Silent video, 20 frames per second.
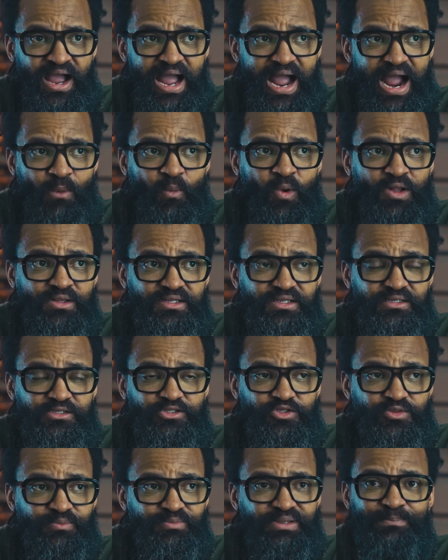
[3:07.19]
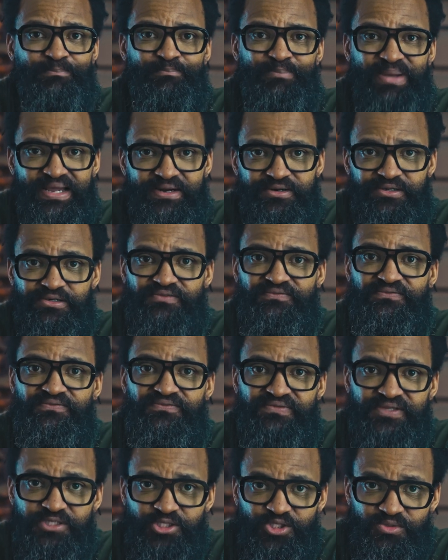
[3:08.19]
I want it to be better
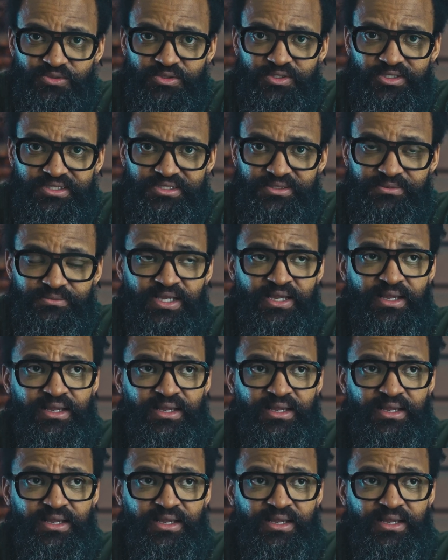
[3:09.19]
visually,